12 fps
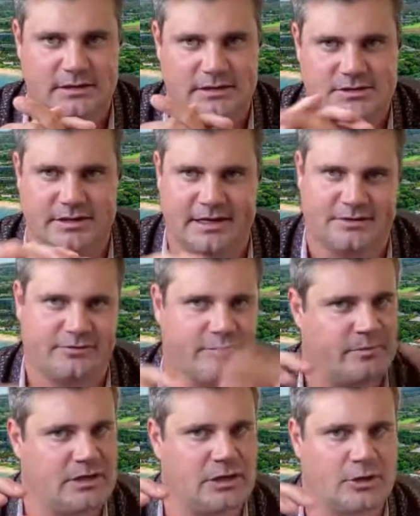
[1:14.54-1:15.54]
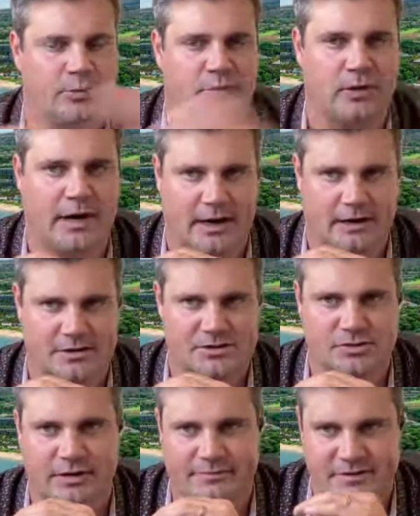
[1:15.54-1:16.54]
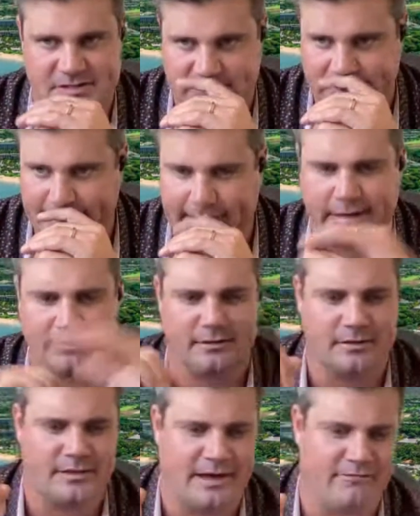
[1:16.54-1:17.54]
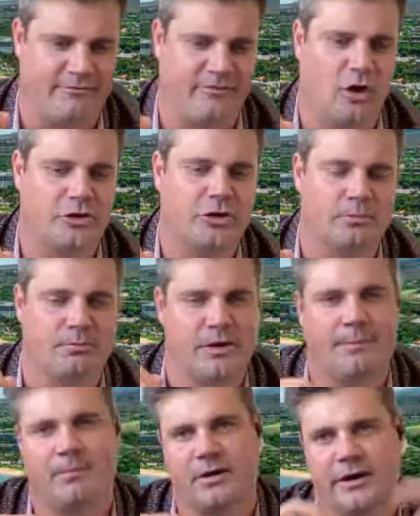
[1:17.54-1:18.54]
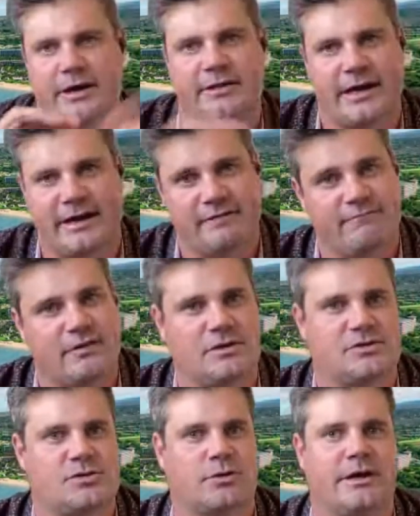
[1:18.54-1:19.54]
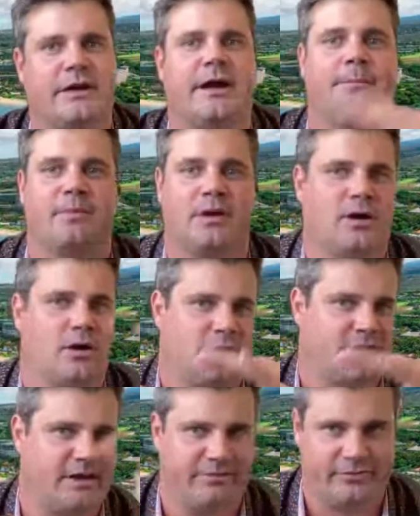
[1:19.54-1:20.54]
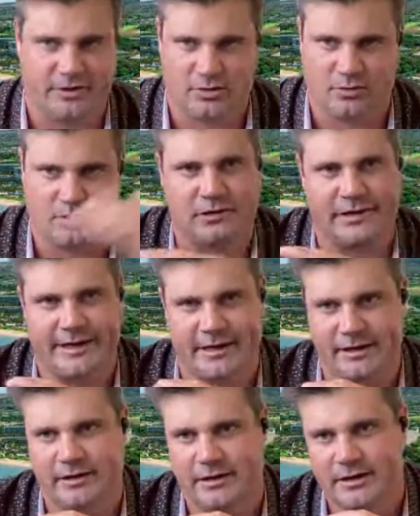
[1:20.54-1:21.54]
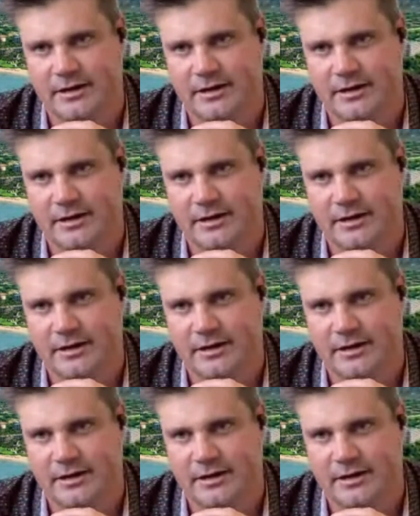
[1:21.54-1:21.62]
So that's from the year prior. So obviously that volume number and that inventory number are definitely correlated.